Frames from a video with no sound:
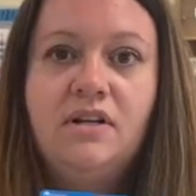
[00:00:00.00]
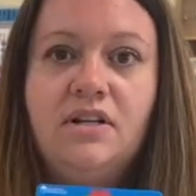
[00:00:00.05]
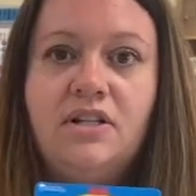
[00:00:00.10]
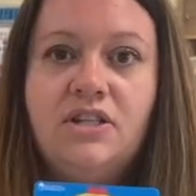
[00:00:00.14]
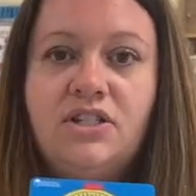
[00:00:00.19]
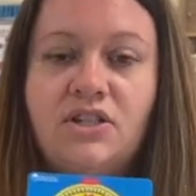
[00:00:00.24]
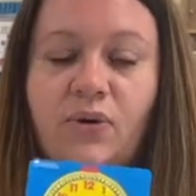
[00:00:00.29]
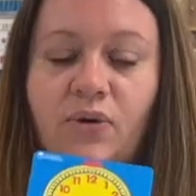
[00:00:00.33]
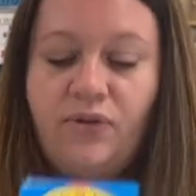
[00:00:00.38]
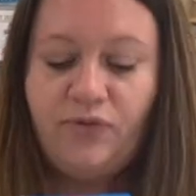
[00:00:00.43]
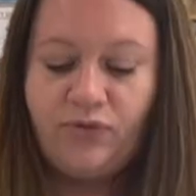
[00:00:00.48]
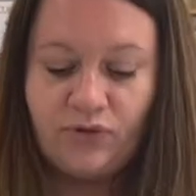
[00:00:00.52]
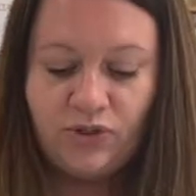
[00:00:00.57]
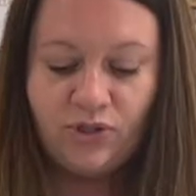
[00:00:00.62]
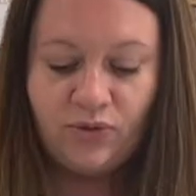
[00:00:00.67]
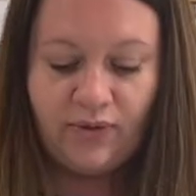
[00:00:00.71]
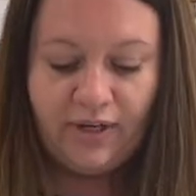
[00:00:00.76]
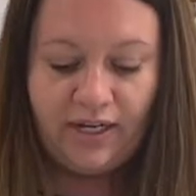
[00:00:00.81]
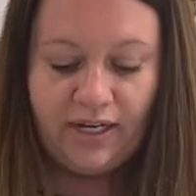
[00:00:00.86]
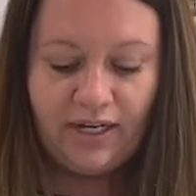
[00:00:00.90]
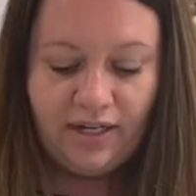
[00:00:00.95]
So if we're
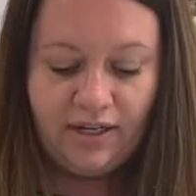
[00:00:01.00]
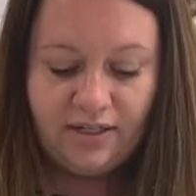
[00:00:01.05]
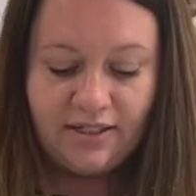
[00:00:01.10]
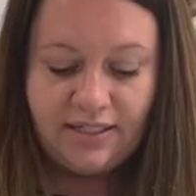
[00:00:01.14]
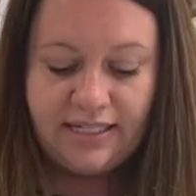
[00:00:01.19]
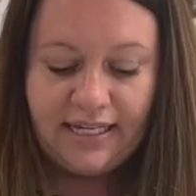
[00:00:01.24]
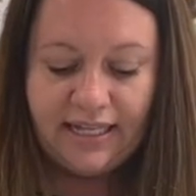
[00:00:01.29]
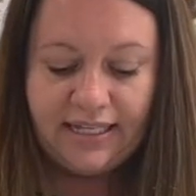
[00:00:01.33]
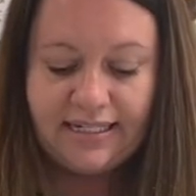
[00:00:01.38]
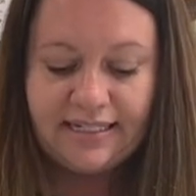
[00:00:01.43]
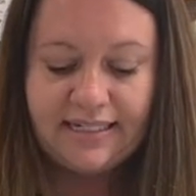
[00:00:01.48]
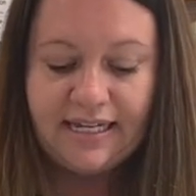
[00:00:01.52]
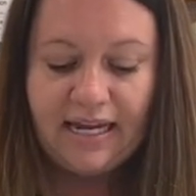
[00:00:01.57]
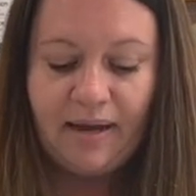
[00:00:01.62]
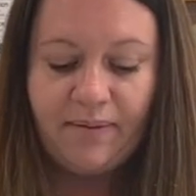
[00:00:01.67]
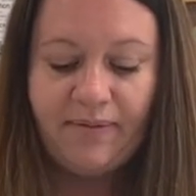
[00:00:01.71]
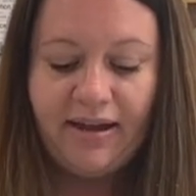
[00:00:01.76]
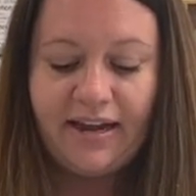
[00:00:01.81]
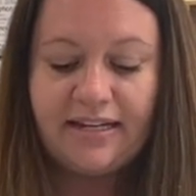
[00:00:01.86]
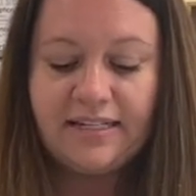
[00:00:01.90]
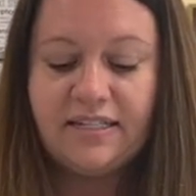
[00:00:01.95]
doing a telling
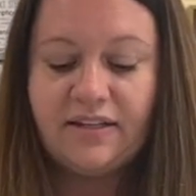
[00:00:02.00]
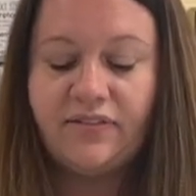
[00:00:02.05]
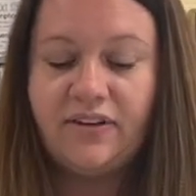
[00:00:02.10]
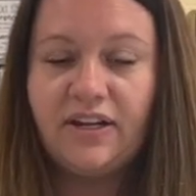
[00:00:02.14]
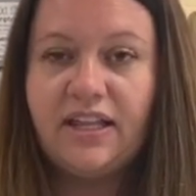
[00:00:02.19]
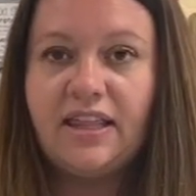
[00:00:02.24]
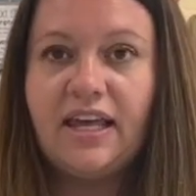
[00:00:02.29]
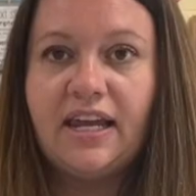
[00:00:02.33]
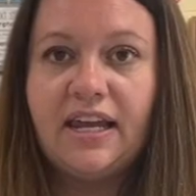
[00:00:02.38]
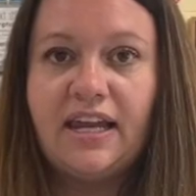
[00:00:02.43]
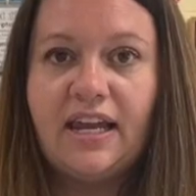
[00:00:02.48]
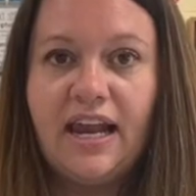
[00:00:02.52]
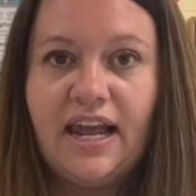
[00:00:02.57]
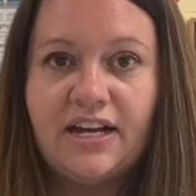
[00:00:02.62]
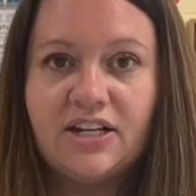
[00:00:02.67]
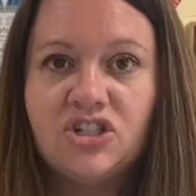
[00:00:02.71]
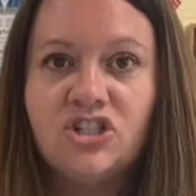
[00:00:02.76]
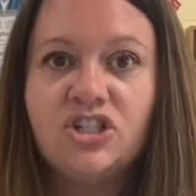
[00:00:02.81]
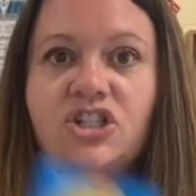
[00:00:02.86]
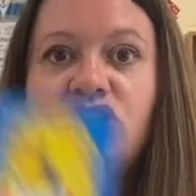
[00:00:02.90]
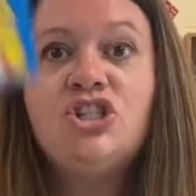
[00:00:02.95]
time activity, they can
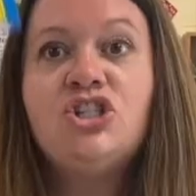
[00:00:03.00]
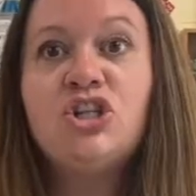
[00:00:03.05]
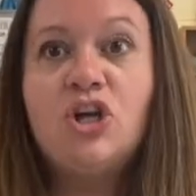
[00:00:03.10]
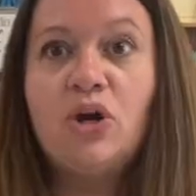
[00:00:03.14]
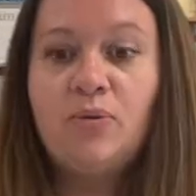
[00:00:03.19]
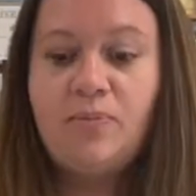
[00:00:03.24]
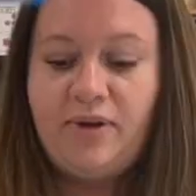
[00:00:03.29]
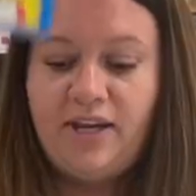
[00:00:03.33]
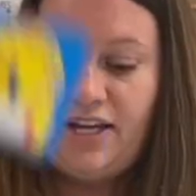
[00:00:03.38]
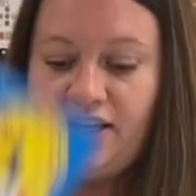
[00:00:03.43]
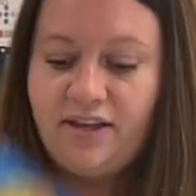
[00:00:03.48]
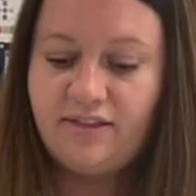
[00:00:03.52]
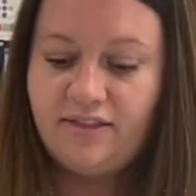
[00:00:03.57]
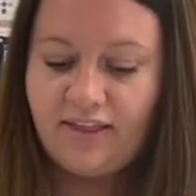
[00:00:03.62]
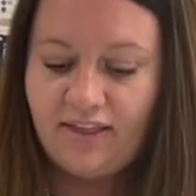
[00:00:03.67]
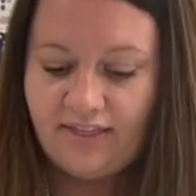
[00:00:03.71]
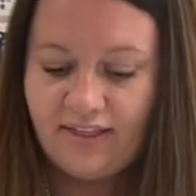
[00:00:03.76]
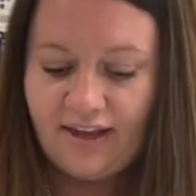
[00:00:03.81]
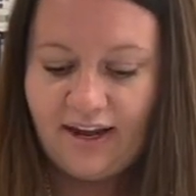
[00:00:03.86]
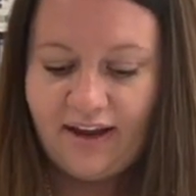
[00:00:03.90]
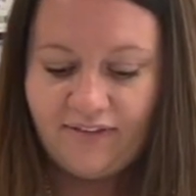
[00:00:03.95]
actually show me
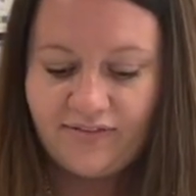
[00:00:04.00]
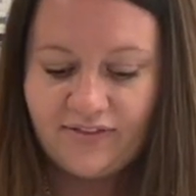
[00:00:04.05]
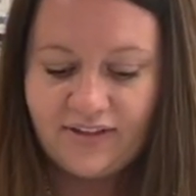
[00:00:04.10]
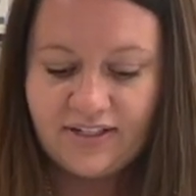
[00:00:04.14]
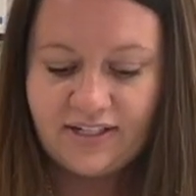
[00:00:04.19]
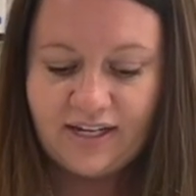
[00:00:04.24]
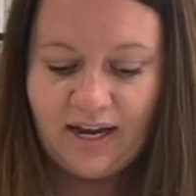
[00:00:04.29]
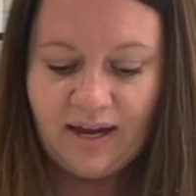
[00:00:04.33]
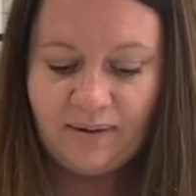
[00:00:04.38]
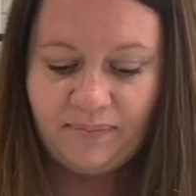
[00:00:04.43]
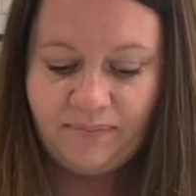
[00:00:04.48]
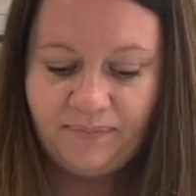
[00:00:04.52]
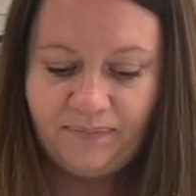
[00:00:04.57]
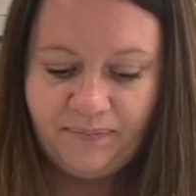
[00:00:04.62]
that they have the time.